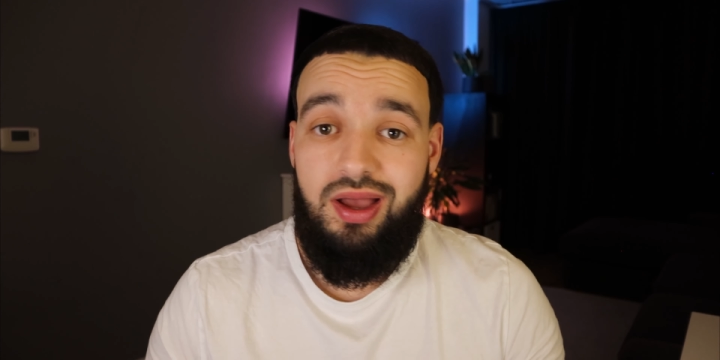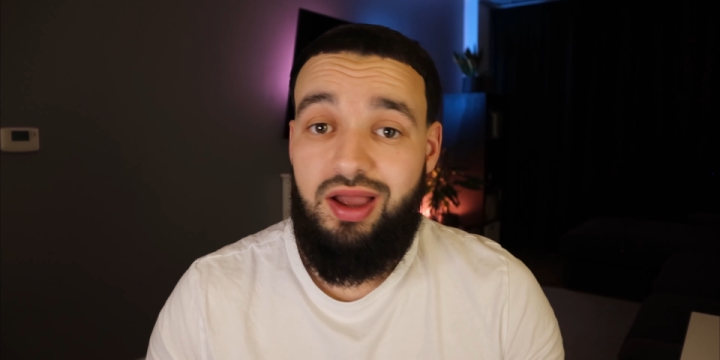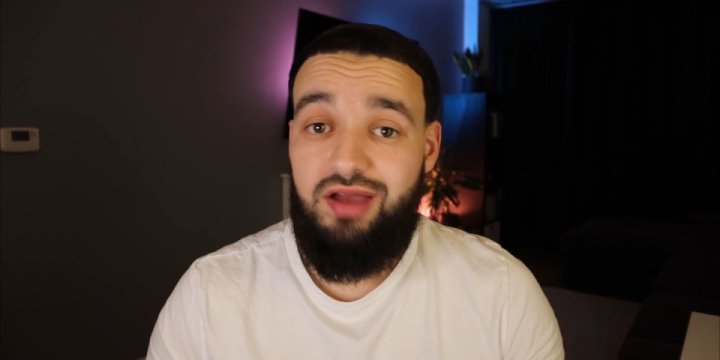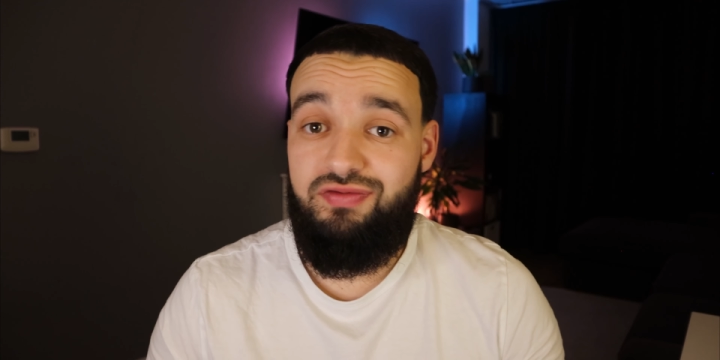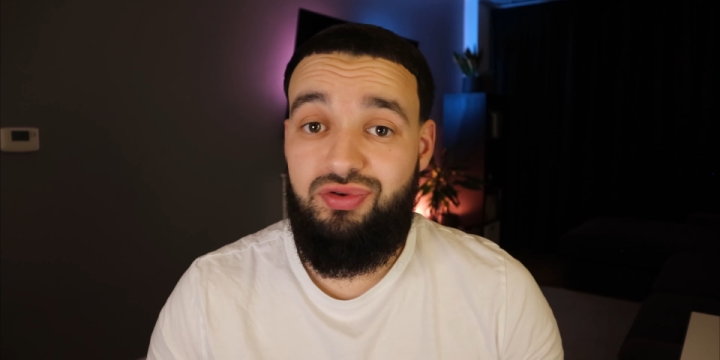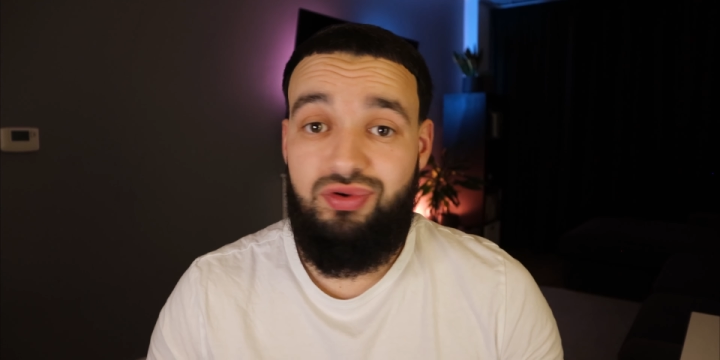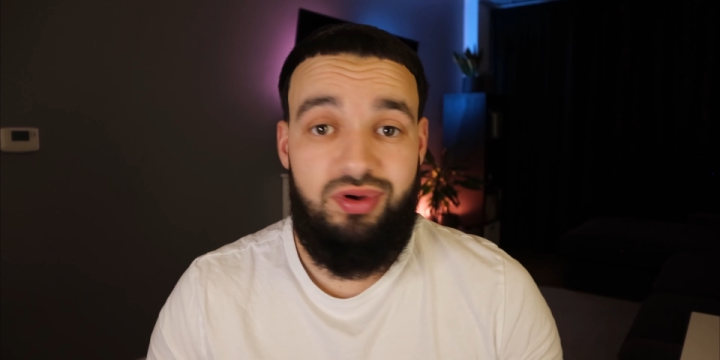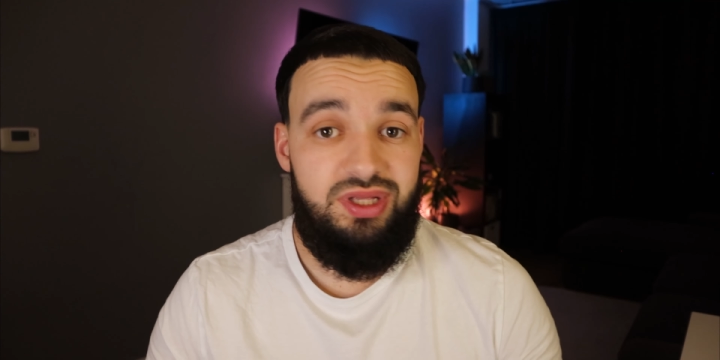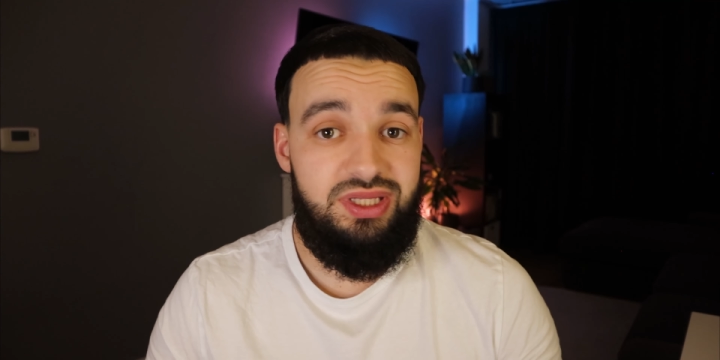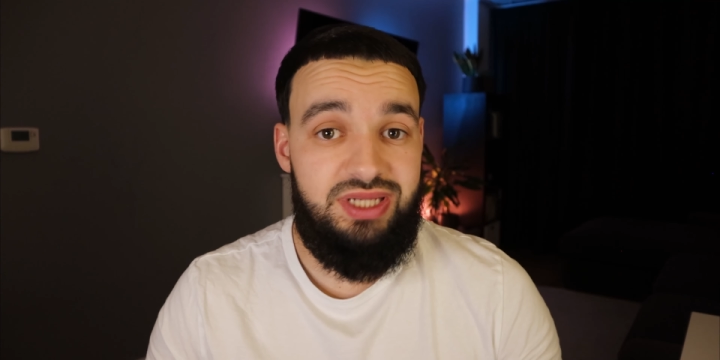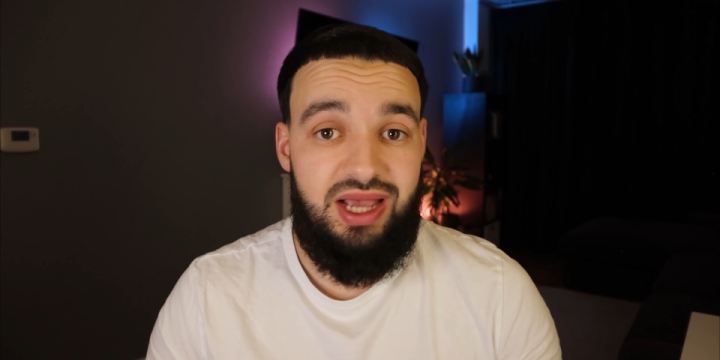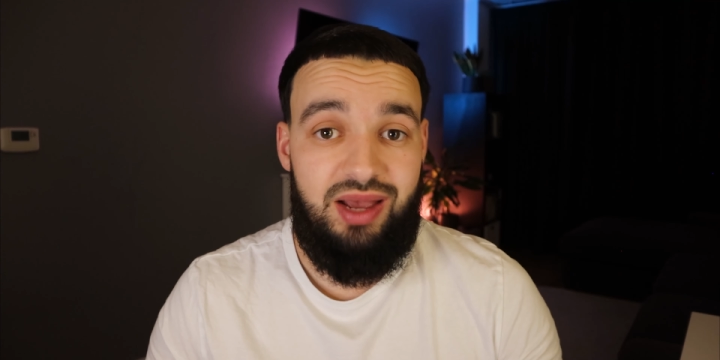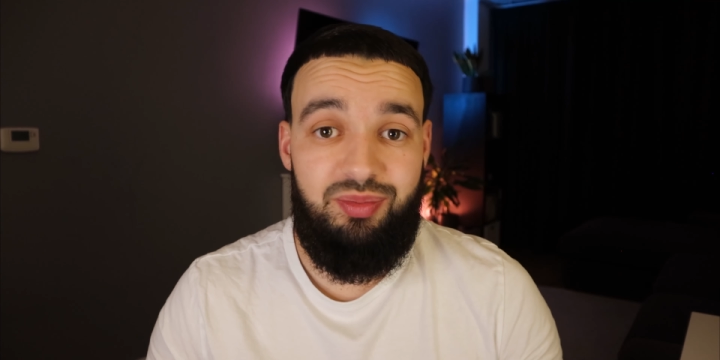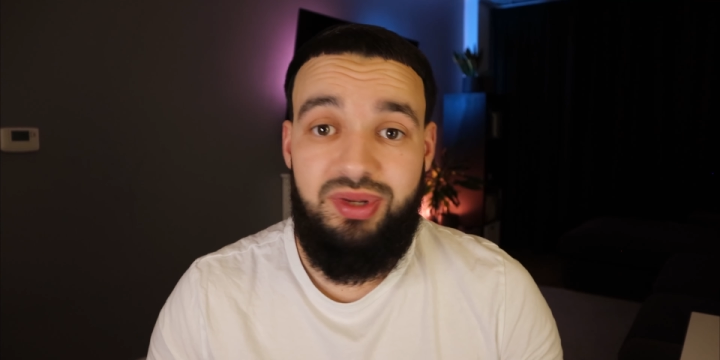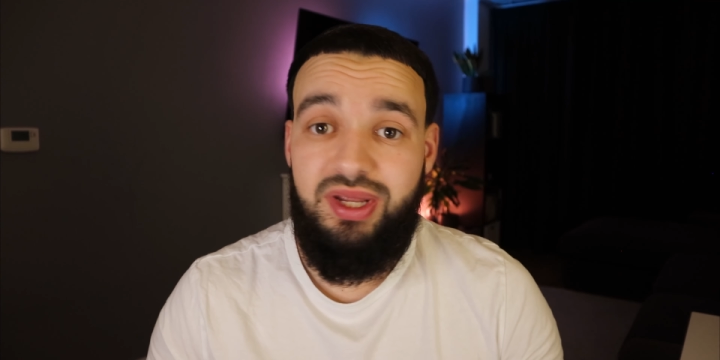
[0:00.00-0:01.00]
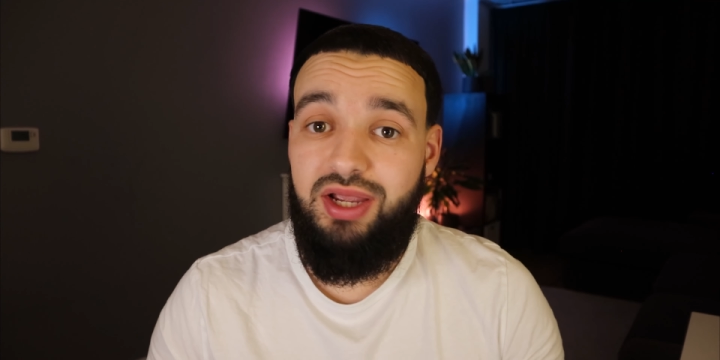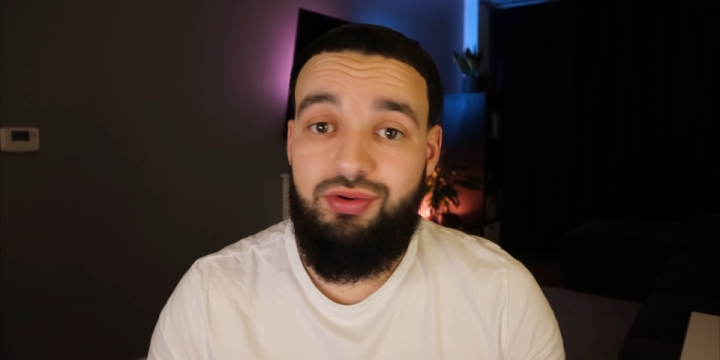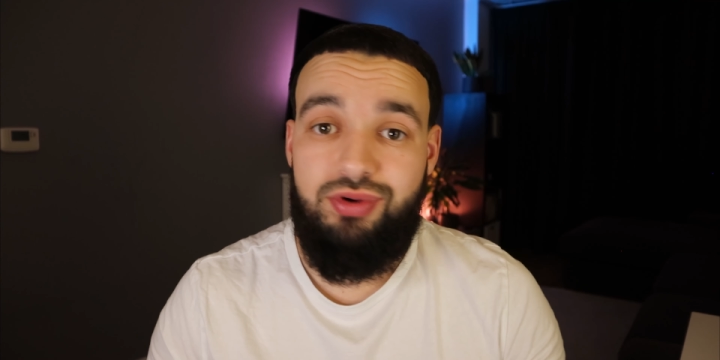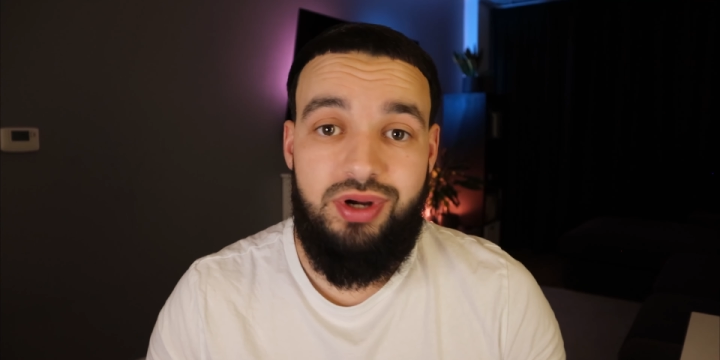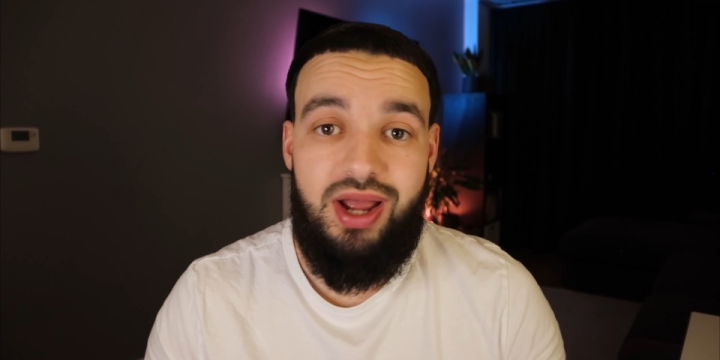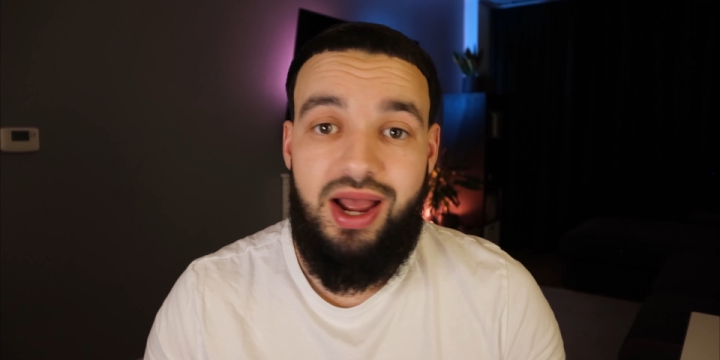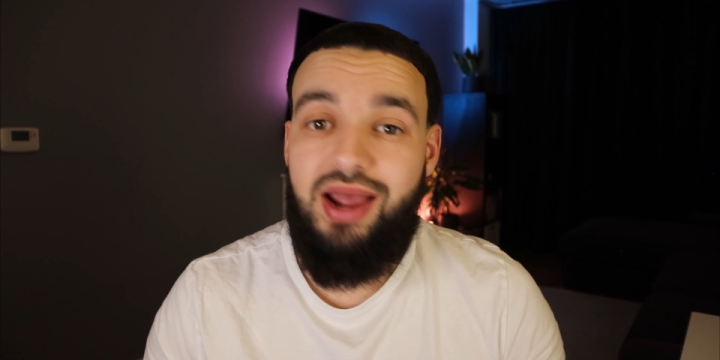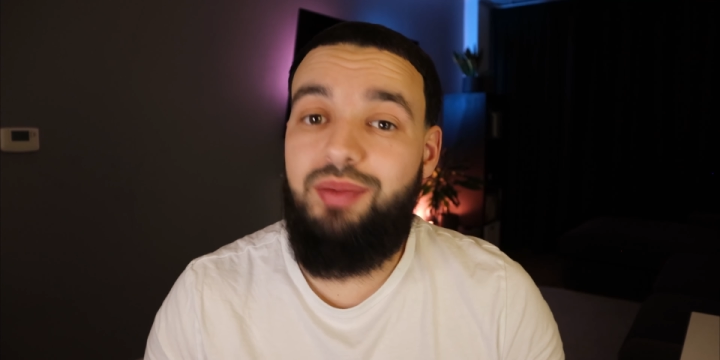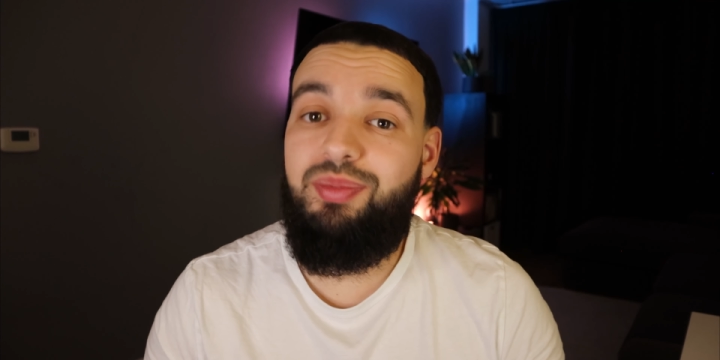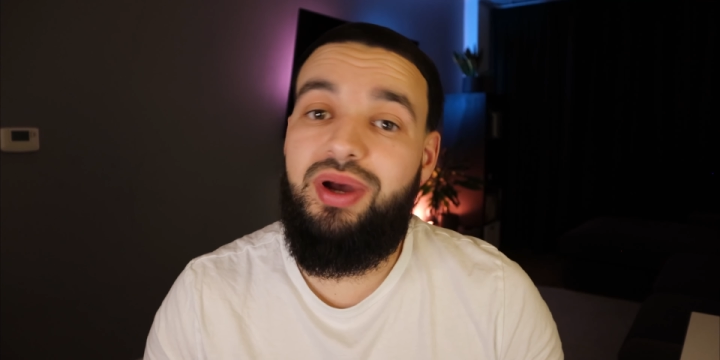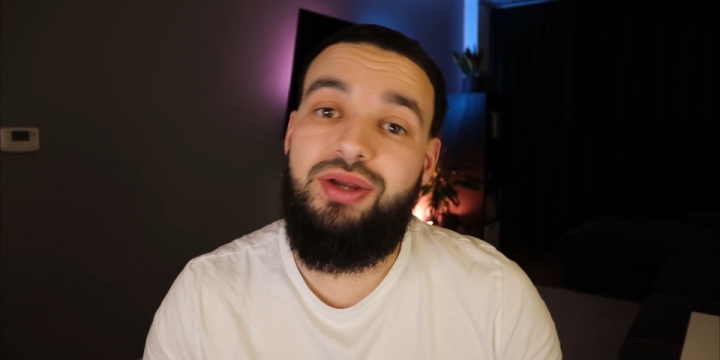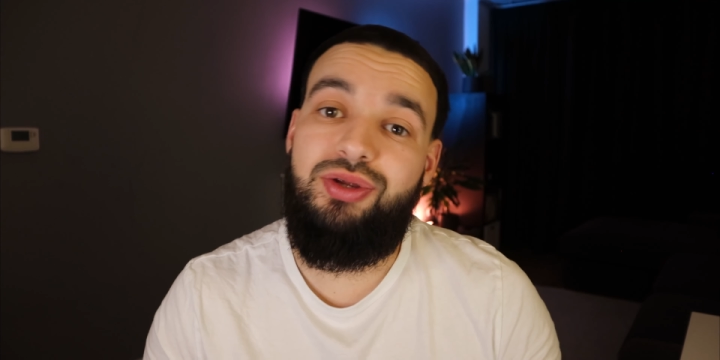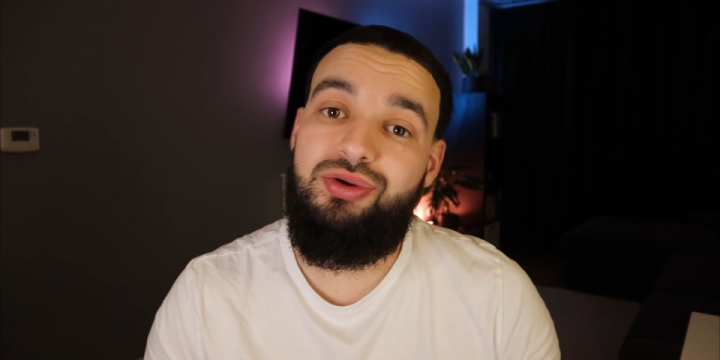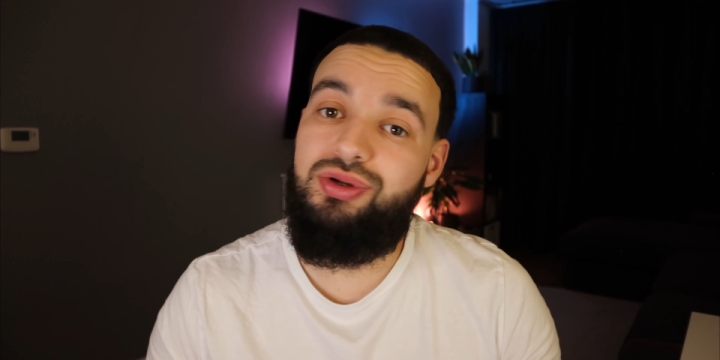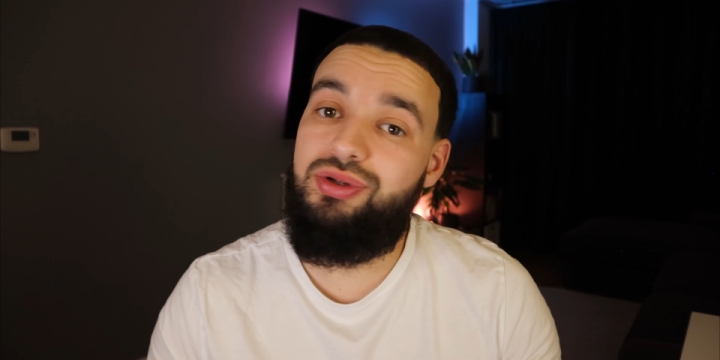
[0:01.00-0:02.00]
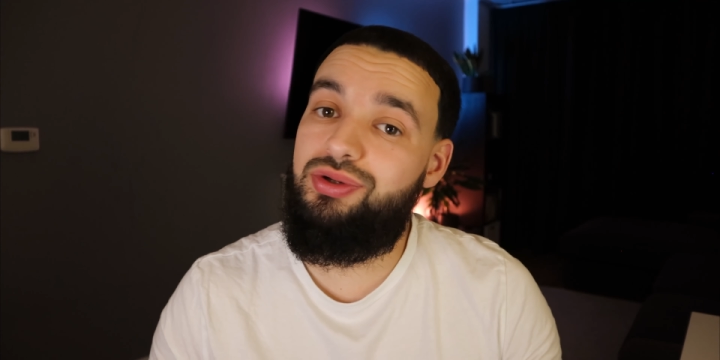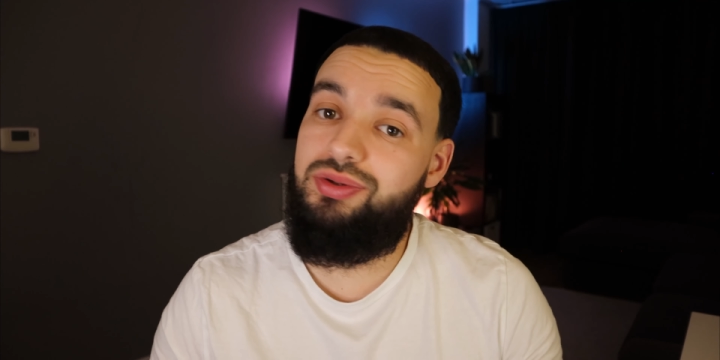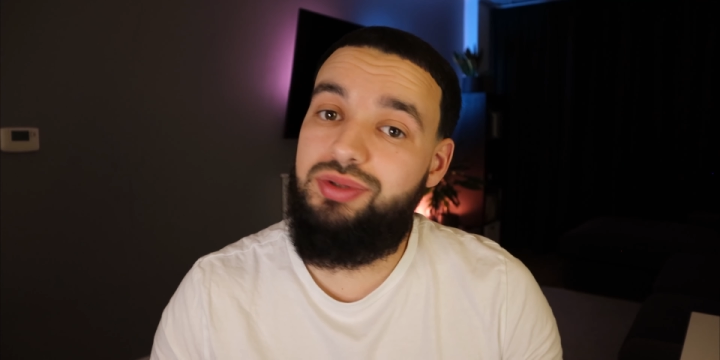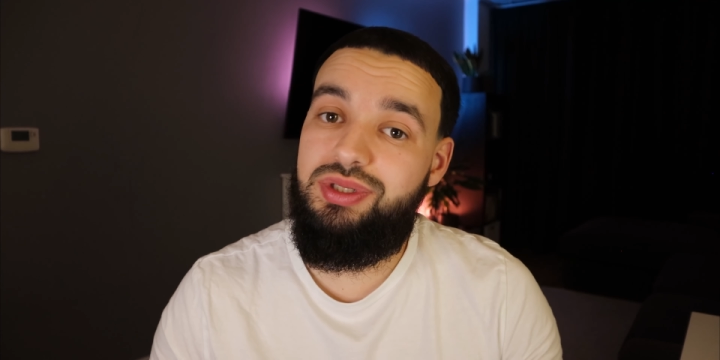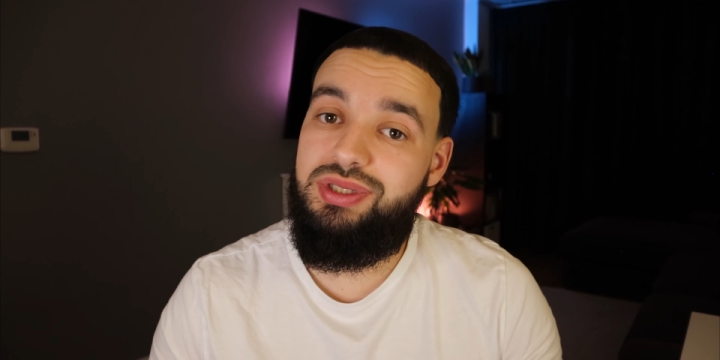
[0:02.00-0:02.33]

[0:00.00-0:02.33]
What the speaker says: have you got a tablet or an iPad you could use